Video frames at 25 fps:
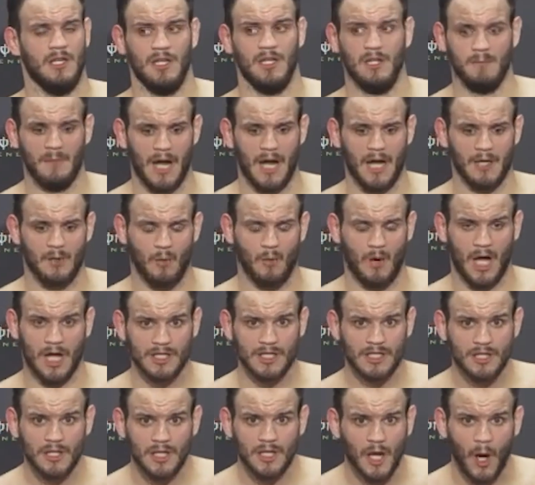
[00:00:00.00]
Anybody
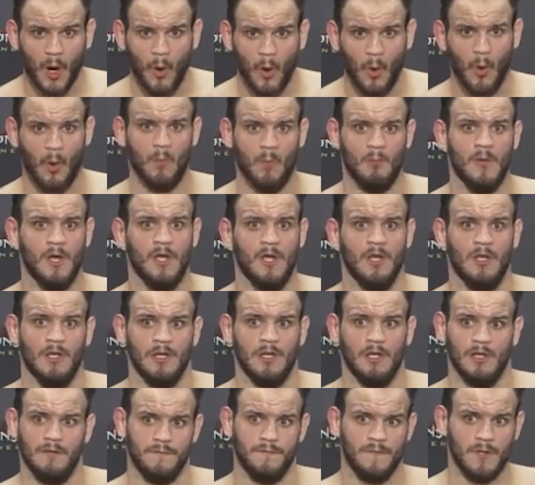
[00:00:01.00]
watching at home,
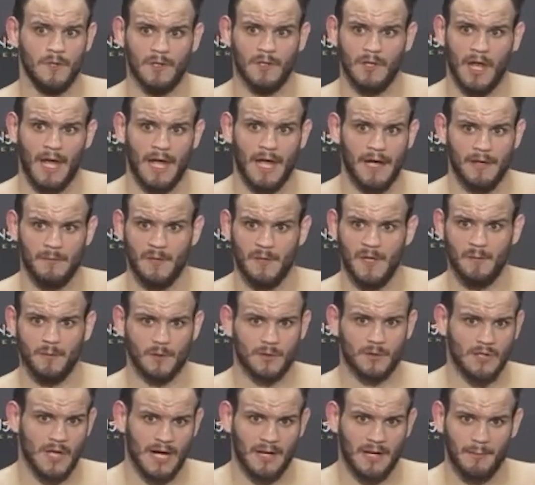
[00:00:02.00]
if you're like people
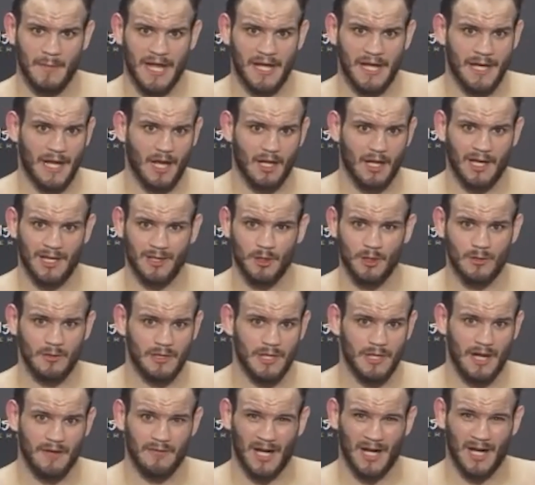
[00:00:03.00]
try to make out like you can
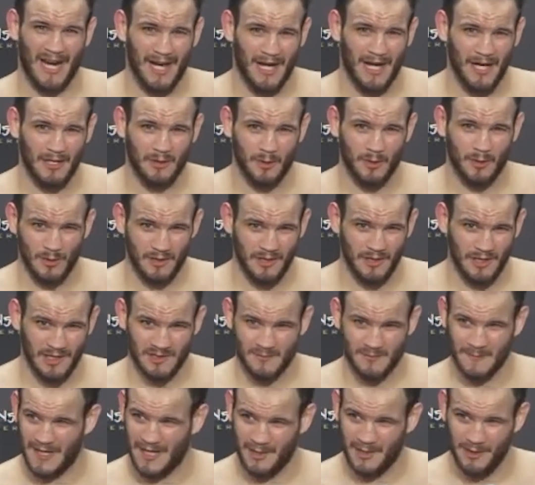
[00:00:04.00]
never hang doing
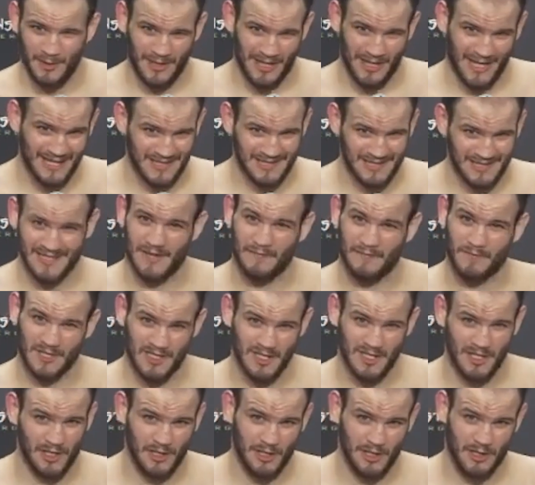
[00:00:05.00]
this, man. You like I said for
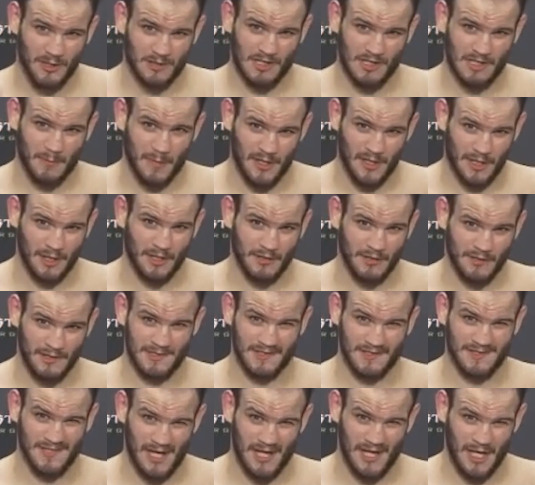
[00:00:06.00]
10 years, I've been hearing the
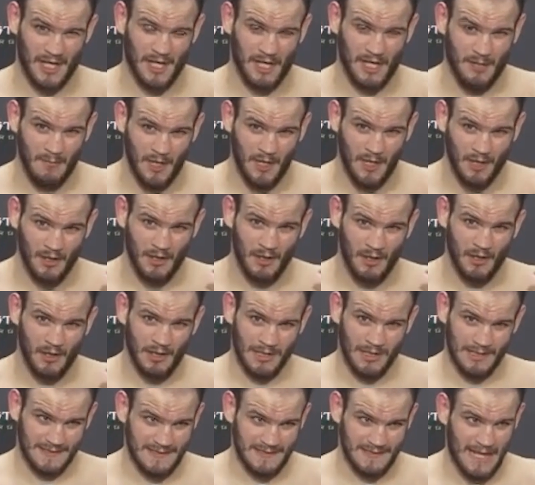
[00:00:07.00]
same
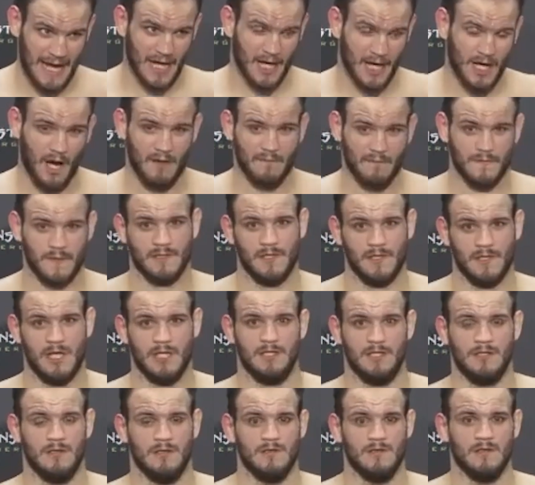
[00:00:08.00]
exact
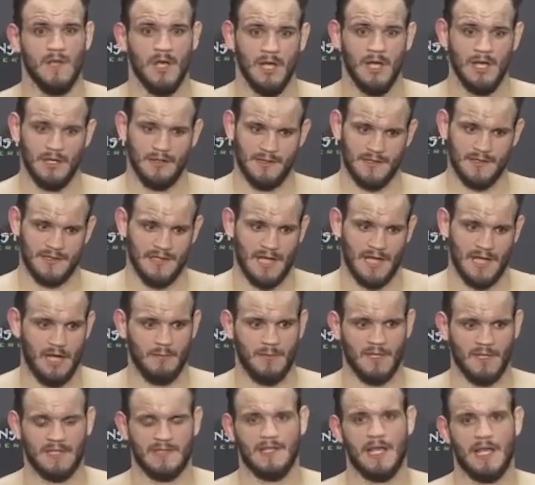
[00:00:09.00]
conversations, the
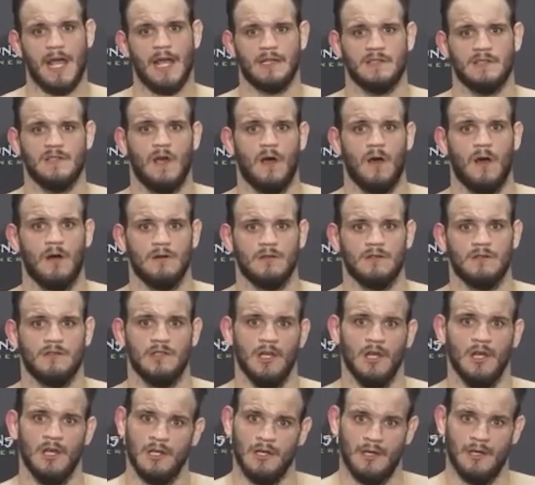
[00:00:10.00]
same exact talks.
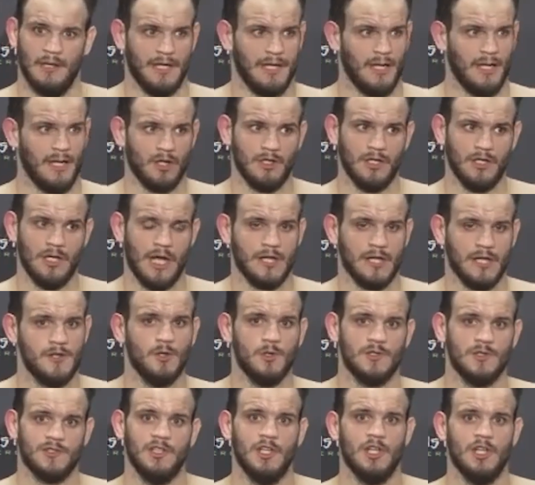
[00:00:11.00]
And all you got to do
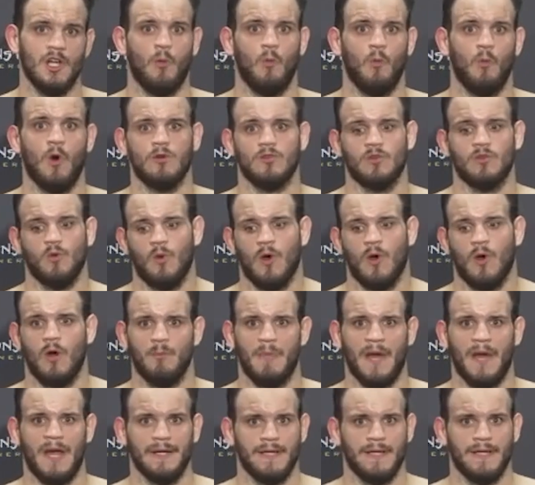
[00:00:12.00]
is get up, walk the walk,
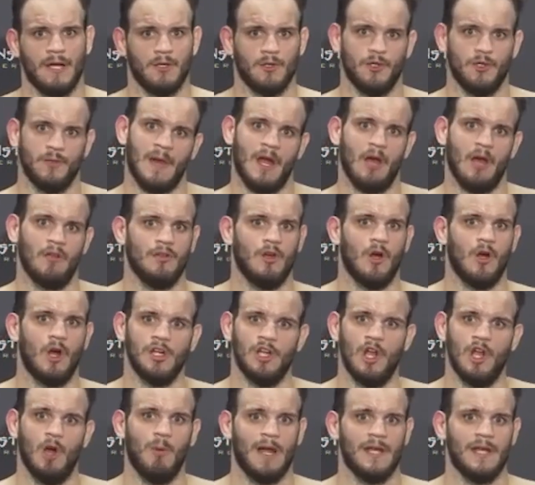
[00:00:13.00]
bite down on your mouth guard.
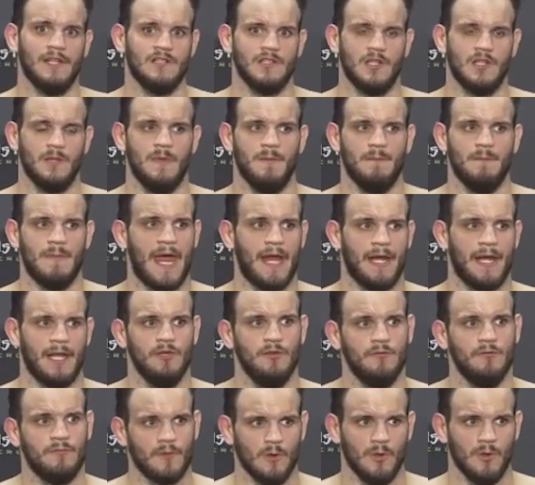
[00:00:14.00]
Nobody's going to be mad at
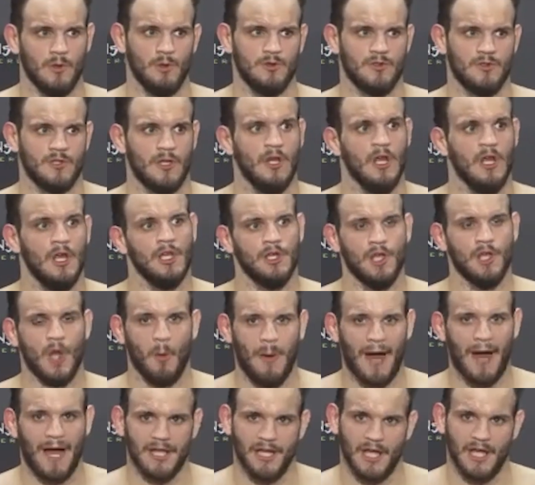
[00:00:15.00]
you for losing.
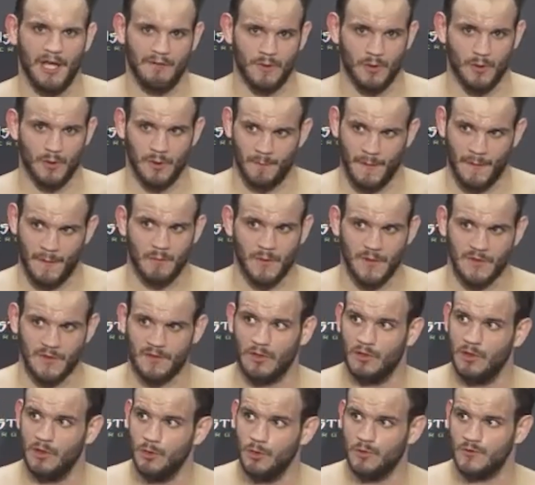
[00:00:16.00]
Nobody ever remembers
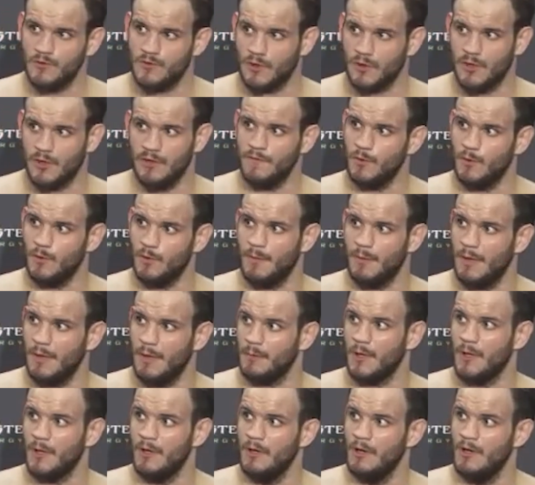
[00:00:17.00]
a loser if you
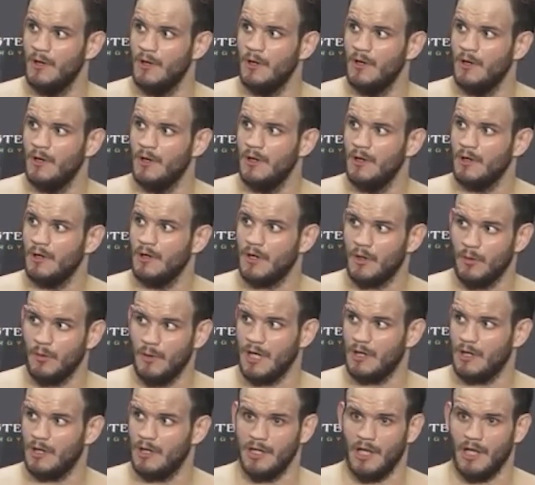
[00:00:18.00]
remember correctly.